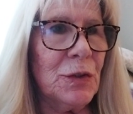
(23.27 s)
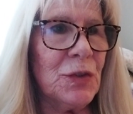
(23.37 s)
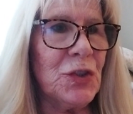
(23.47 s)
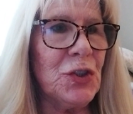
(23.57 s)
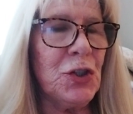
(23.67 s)

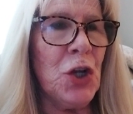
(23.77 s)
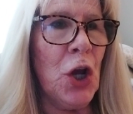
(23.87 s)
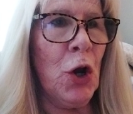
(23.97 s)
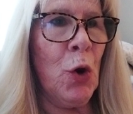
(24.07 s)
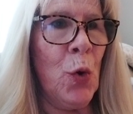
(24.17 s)

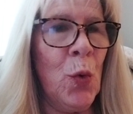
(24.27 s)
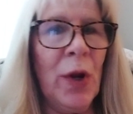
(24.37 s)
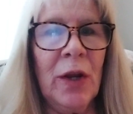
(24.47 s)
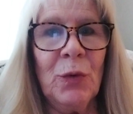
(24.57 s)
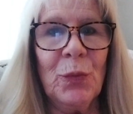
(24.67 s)

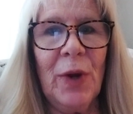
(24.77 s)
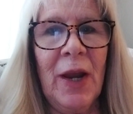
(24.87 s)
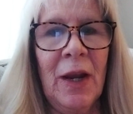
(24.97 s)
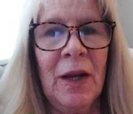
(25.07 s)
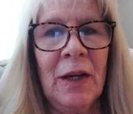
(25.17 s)
snow and
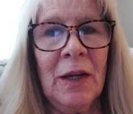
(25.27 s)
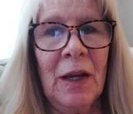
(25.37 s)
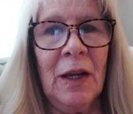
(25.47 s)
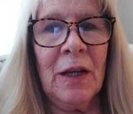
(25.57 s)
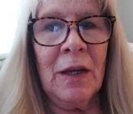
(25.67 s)
rain
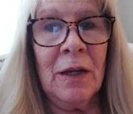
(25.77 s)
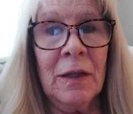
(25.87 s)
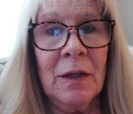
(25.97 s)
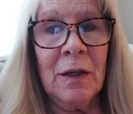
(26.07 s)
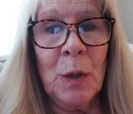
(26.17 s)

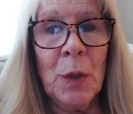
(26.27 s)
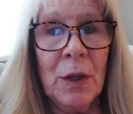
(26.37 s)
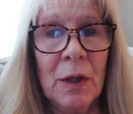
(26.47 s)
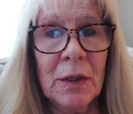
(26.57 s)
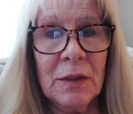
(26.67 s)
and
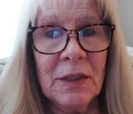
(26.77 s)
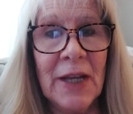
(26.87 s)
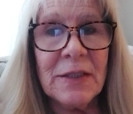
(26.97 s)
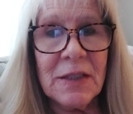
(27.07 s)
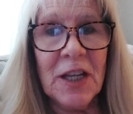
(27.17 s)

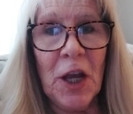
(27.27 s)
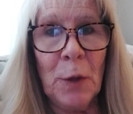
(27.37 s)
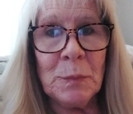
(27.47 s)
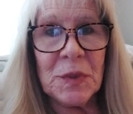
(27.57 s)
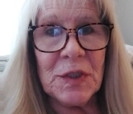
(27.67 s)
nice
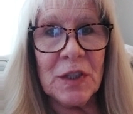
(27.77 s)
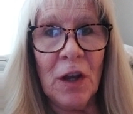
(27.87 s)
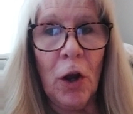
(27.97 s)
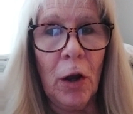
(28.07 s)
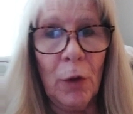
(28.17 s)
temps,
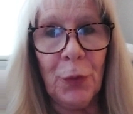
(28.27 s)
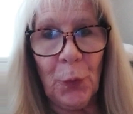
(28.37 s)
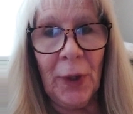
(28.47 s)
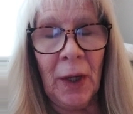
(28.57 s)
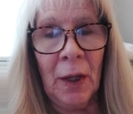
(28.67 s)
all
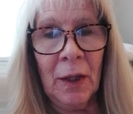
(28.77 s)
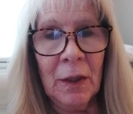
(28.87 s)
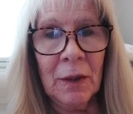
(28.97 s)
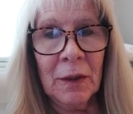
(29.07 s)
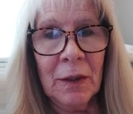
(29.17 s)
three,
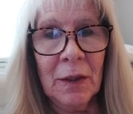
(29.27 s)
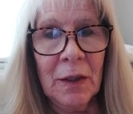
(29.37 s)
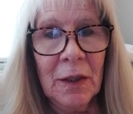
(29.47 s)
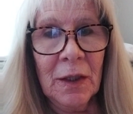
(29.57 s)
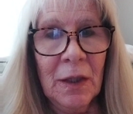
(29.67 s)

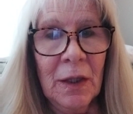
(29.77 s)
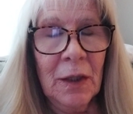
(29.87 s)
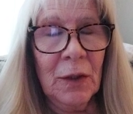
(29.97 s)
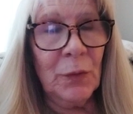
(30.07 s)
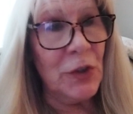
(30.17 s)

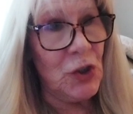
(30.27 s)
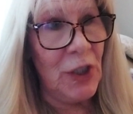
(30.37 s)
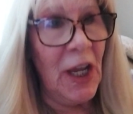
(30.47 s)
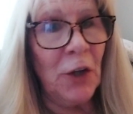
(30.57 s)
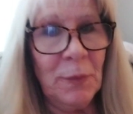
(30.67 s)
which
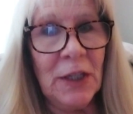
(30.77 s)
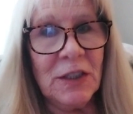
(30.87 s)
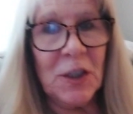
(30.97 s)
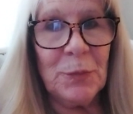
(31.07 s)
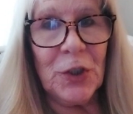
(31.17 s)
can be
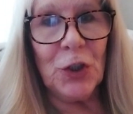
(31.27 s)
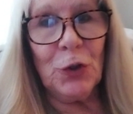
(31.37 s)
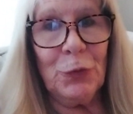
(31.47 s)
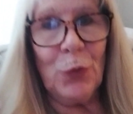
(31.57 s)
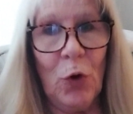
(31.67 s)

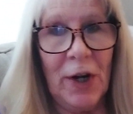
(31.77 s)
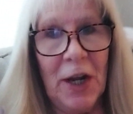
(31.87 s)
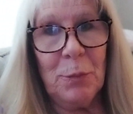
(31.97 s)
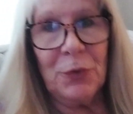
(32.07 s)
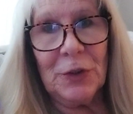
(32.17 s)
typical for
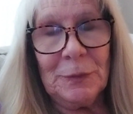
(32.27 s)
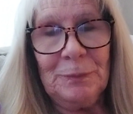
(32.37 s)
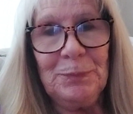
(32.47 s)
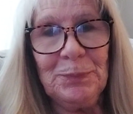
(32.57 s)
April.